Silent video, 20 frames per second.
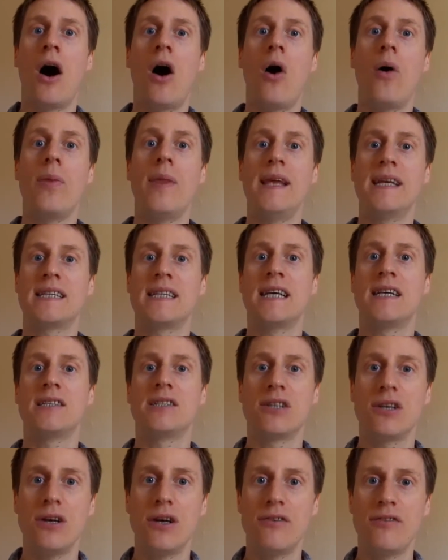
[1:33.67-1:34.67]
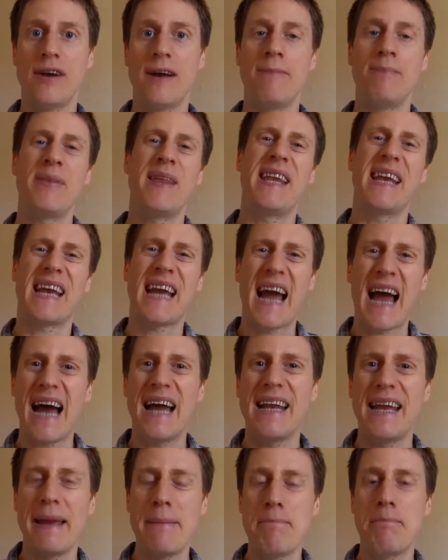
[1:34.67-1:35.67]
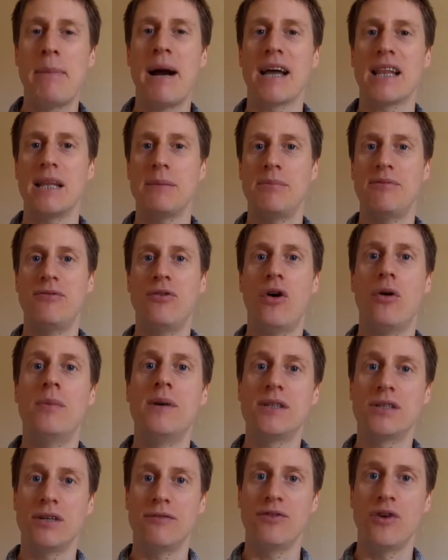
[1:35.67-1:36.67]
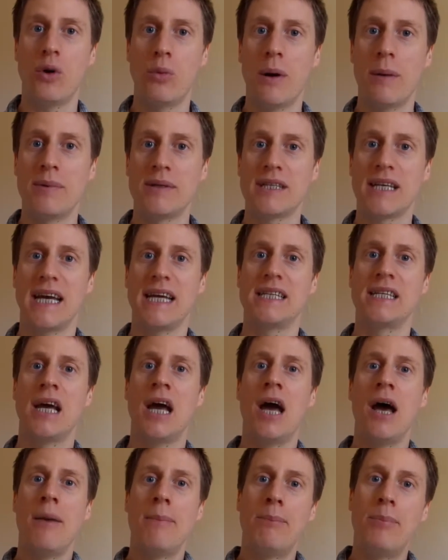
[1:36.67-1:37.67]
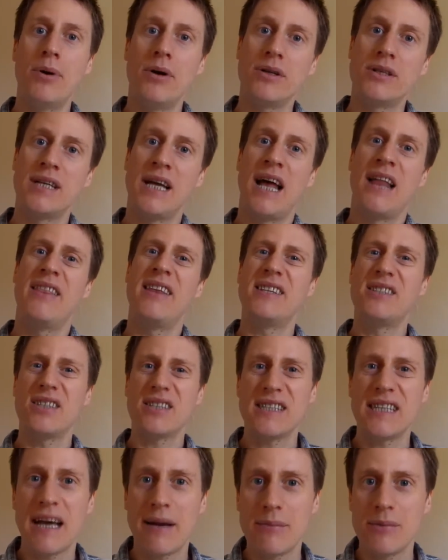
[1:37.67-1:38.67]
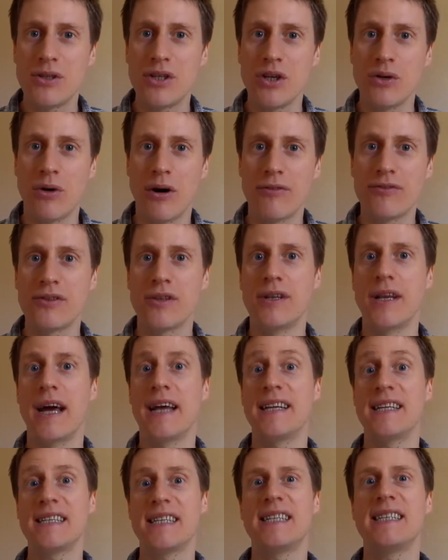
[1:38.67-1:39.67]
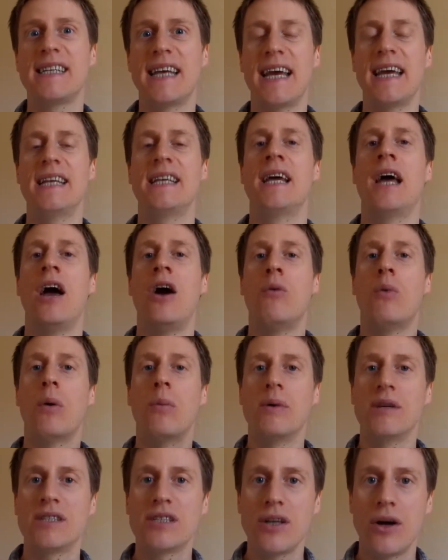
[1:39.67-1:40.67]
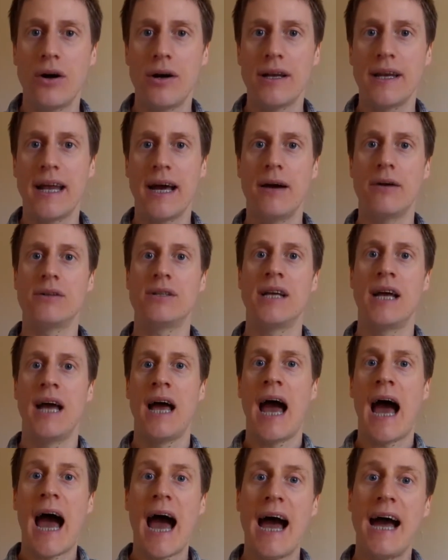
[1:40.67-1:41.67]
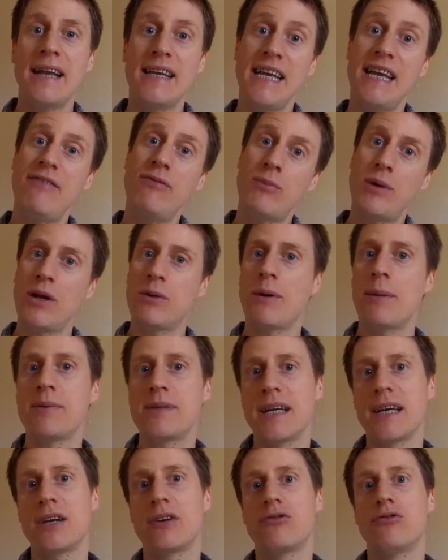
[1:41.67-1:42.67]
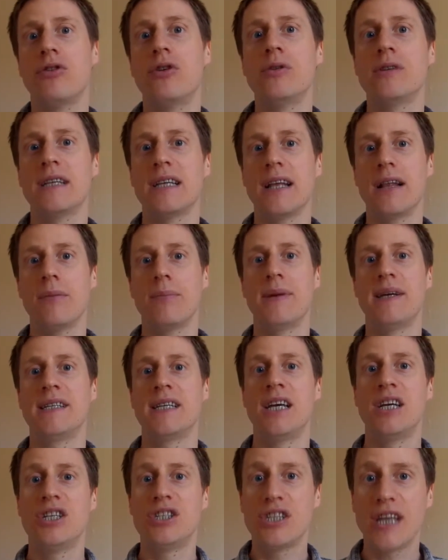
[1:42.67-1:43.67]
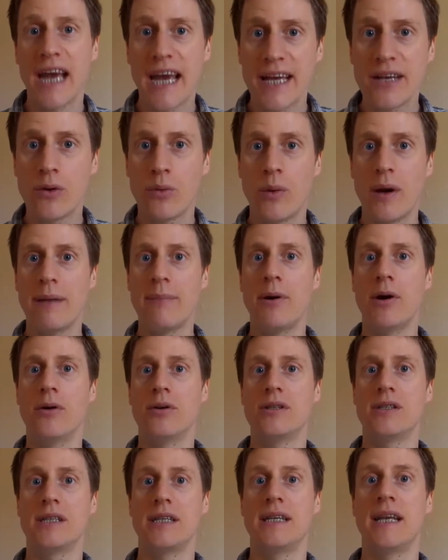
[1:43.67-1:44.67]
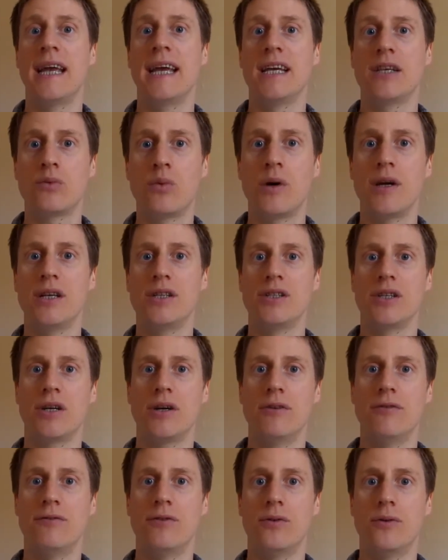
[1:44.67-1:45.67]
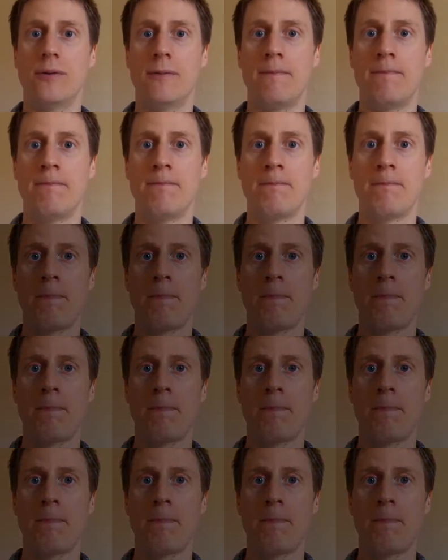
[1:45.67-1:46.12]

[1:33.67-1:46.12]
on this server and it can impact the performance of your website but this doesn't happen too often and as i said when we're starting out and even when the website grows a little bit shared web hosting is what you should go for